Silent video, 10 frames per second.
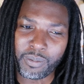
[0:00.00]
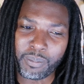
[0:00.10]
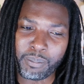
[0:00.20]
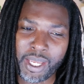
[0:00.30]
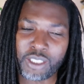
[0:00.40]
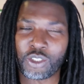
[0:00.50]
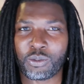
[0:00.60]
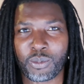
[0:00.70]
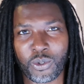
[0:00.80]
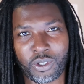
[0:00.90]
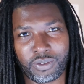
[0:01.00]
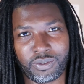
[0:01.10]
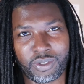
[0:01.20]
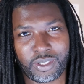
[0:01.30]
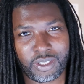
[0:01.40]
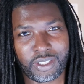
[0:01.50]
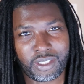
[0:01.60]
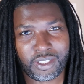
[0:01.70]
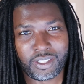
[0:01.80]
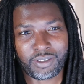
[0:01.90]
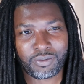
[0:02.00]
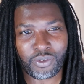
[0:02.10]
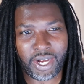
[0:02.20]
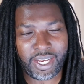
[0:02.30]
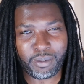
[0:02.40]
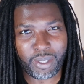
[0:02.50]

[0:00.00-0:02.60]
mesomorph frame